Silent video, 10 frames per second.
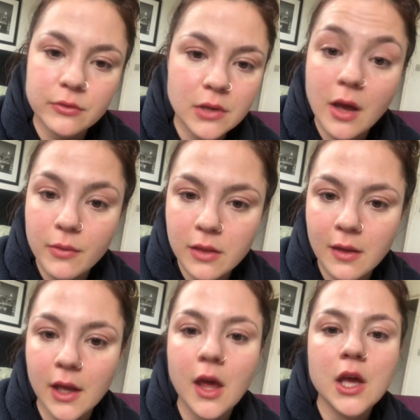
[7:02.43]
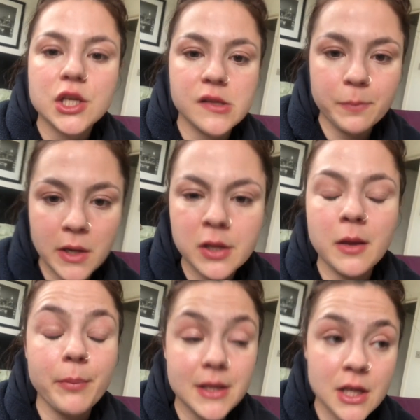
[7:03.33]
No, it's like she's a
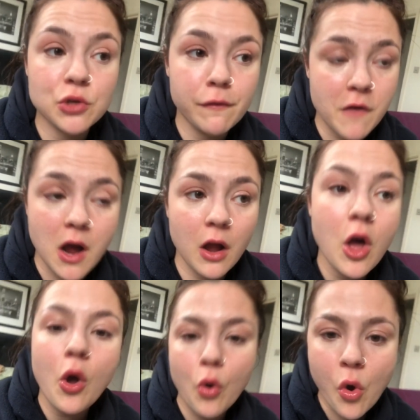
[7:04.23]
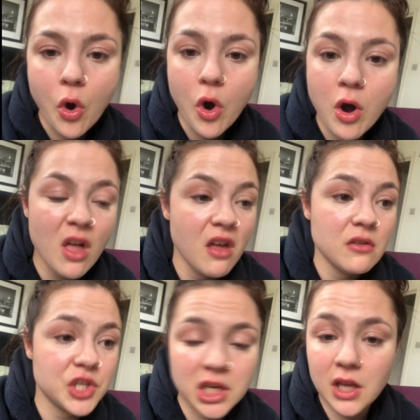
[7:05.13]
potential fuck, or
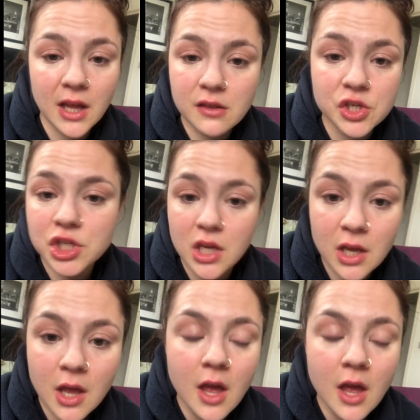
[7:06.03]
she can get to shit.